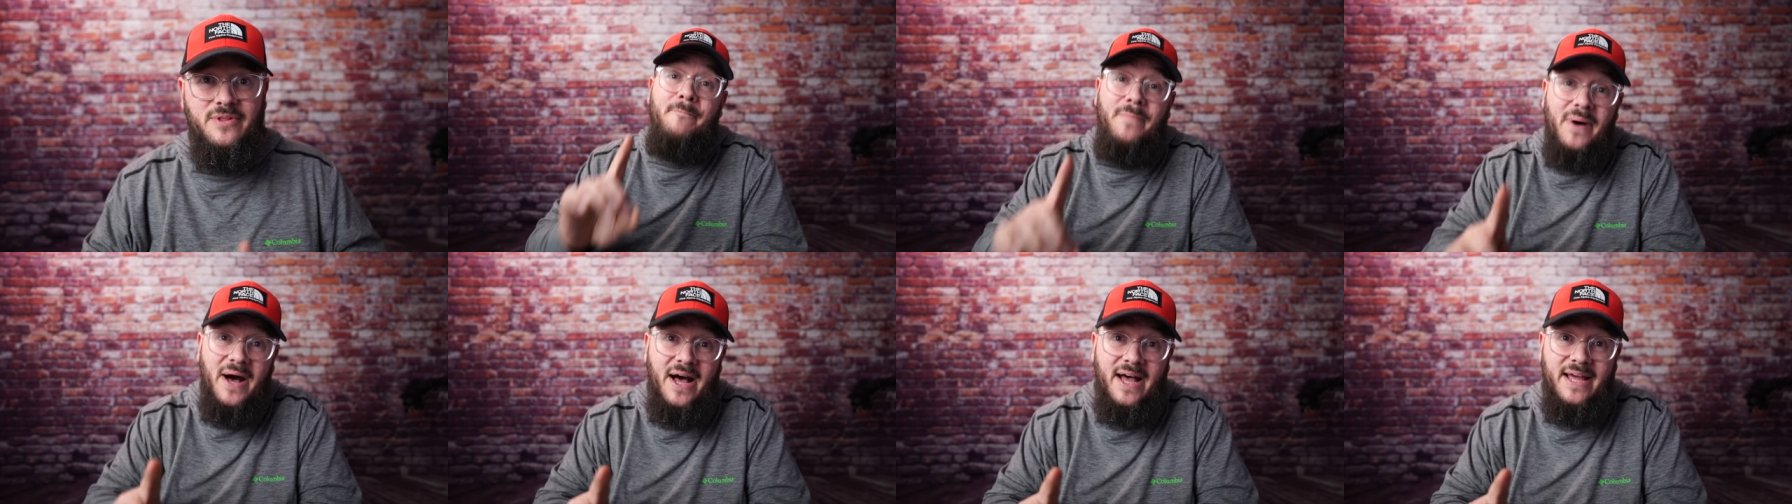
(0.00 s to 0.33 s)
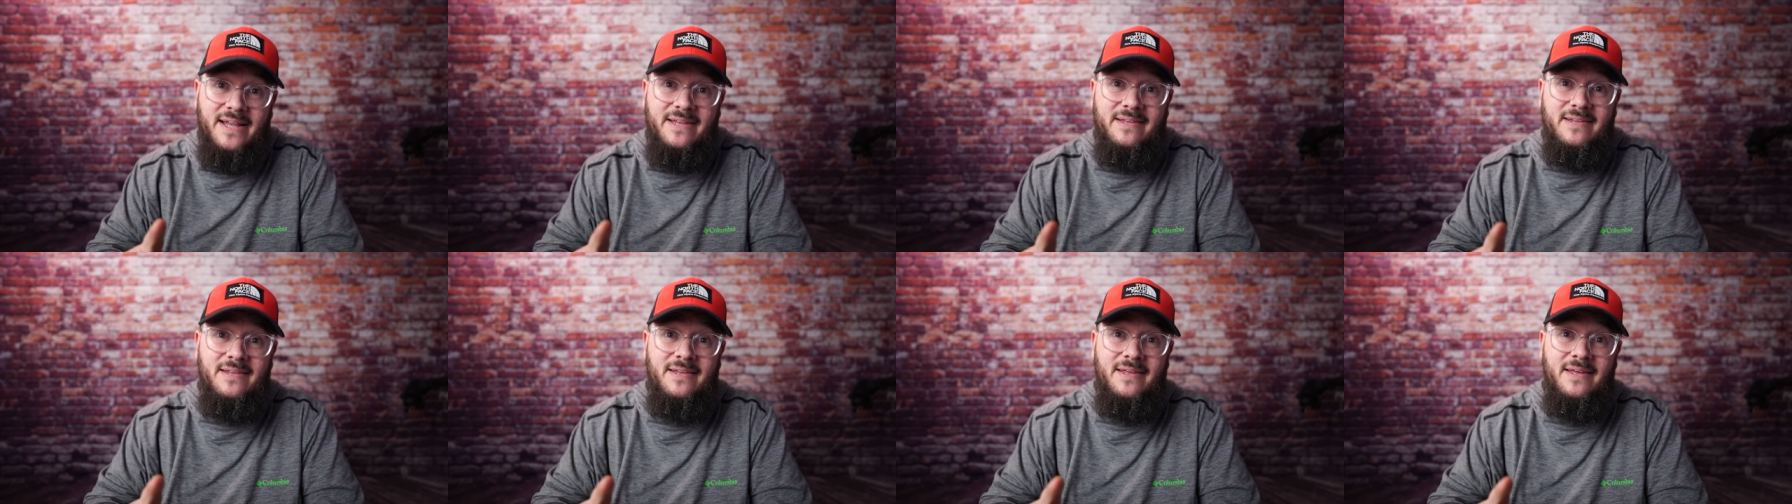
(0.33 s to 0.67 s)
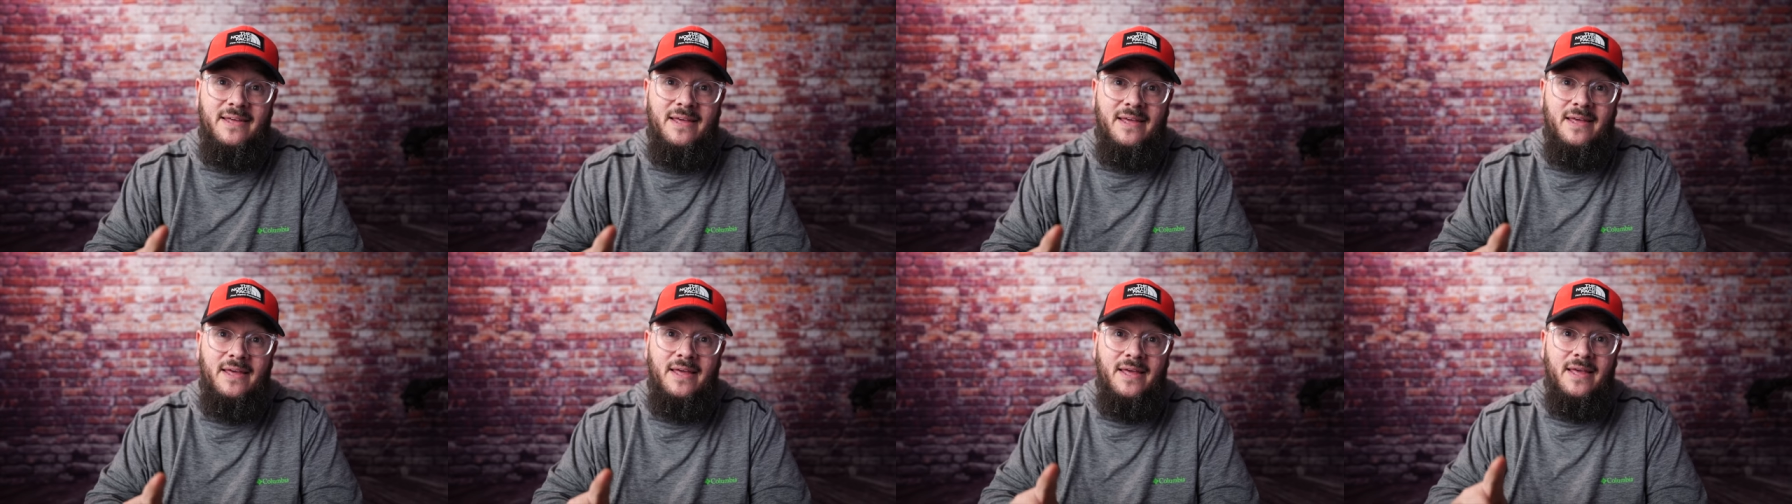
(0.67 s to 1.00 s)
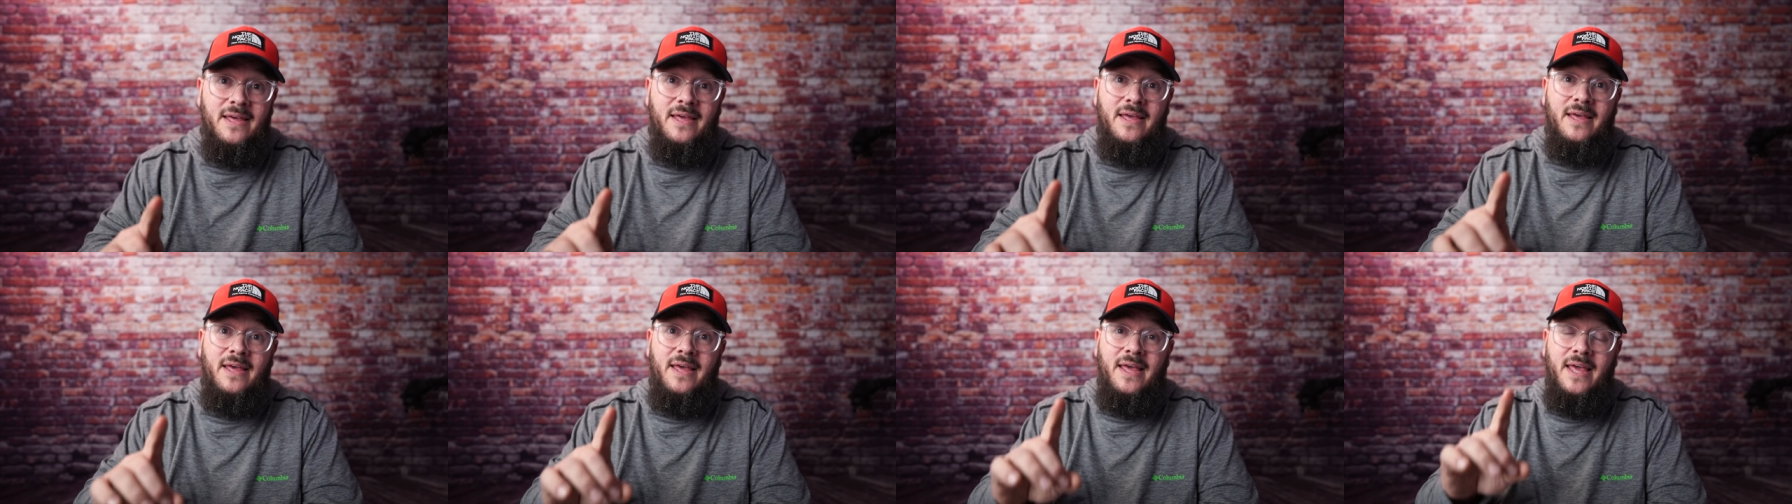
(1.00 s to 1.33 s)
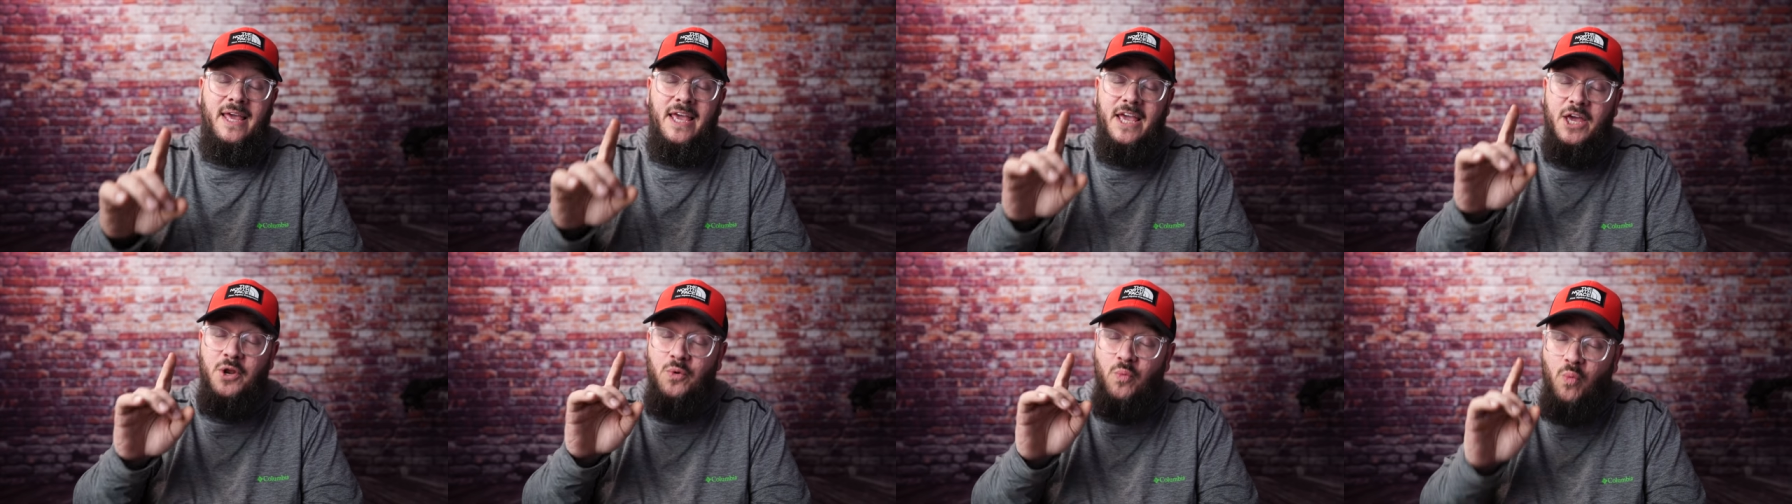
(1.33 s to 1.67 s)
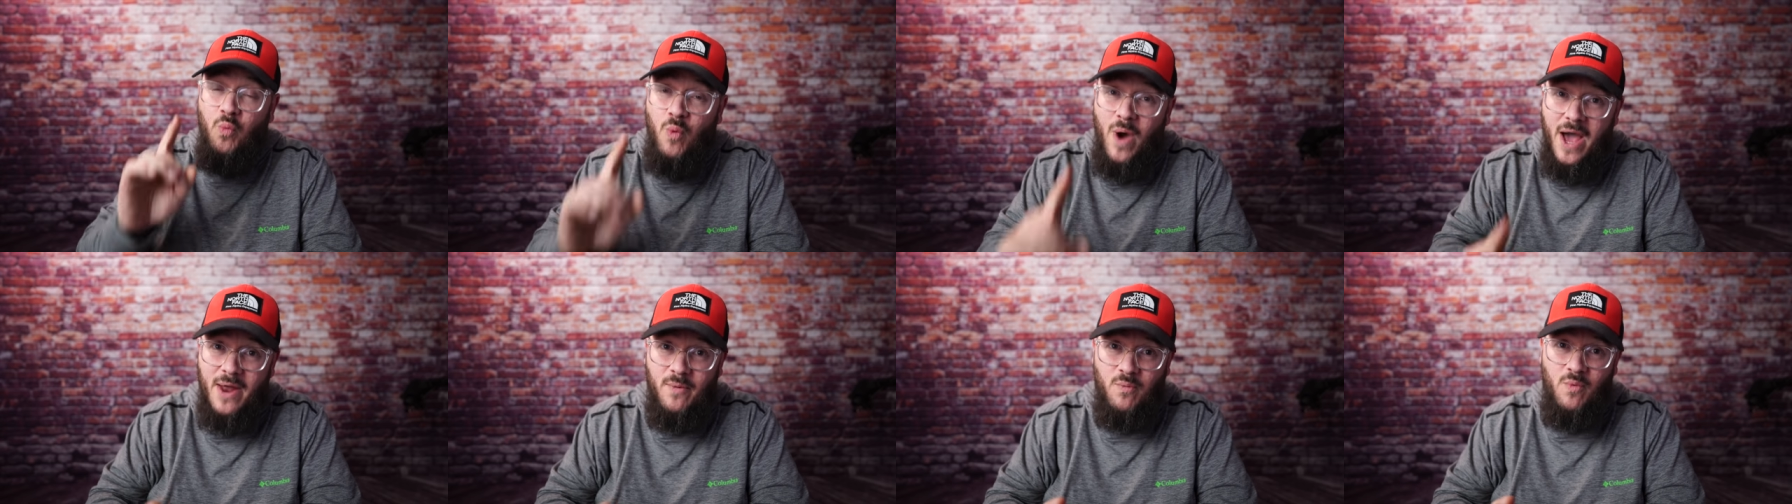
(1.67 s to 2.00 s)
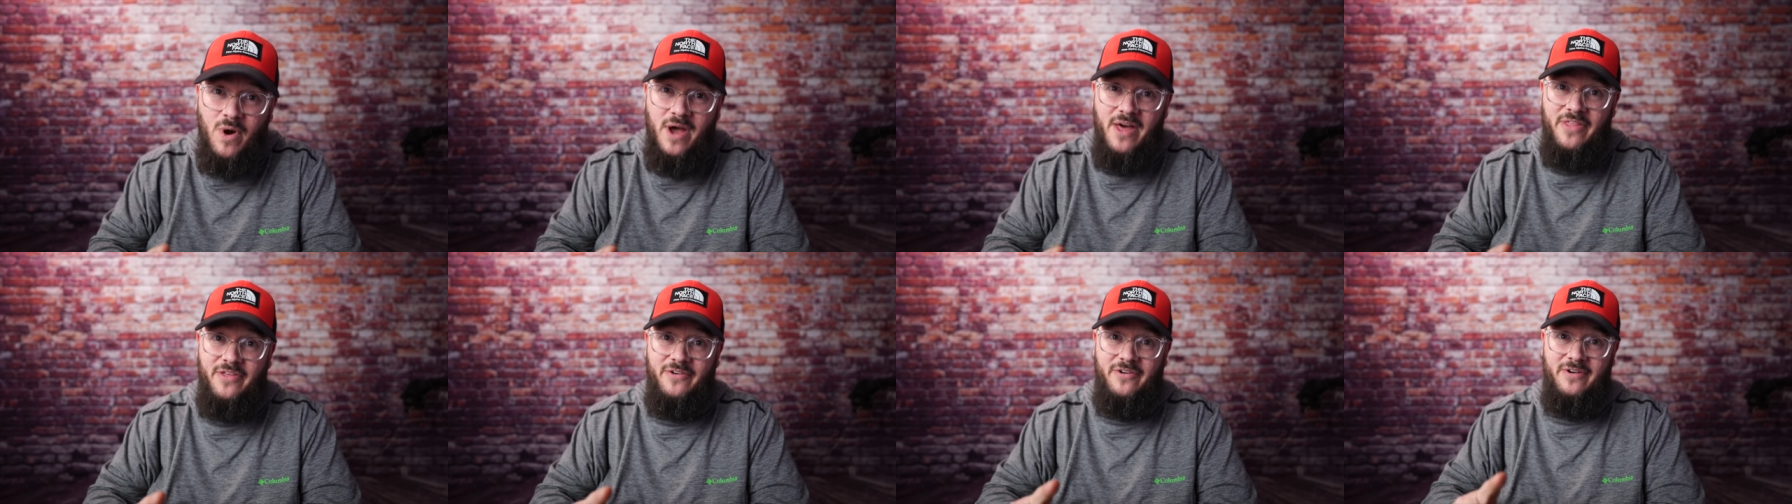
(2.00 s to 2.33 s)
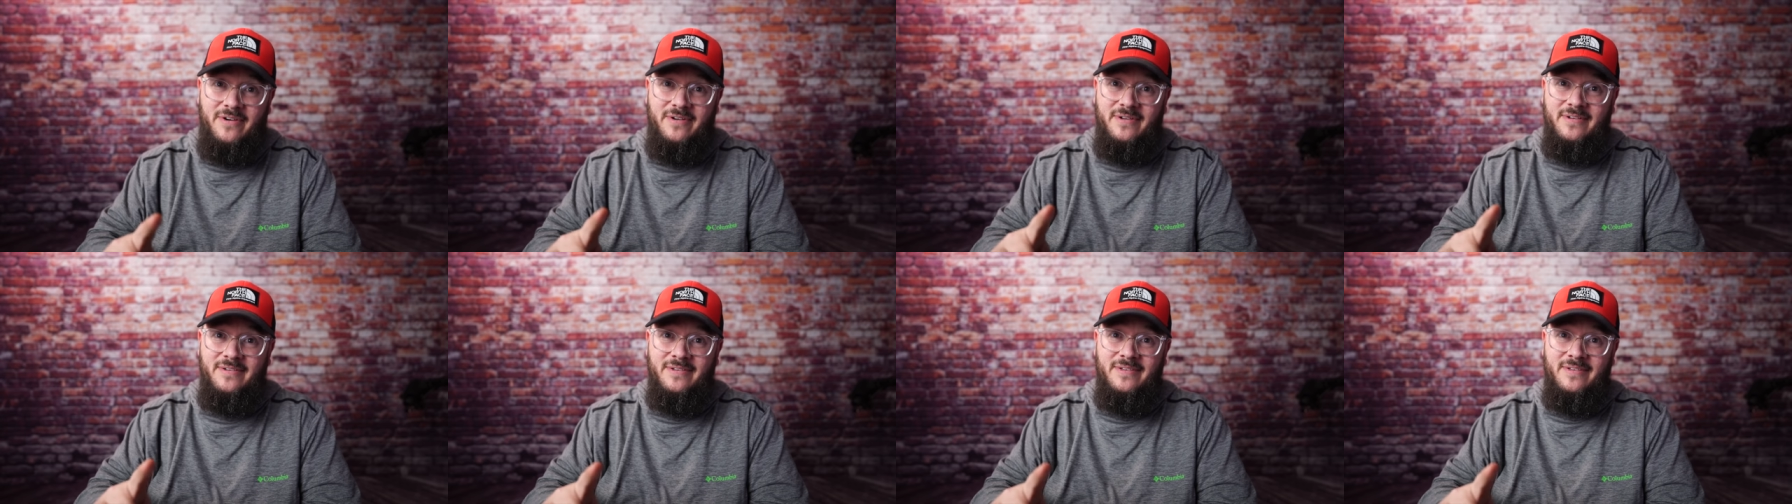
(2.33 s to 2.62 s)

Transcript: But in wet weather,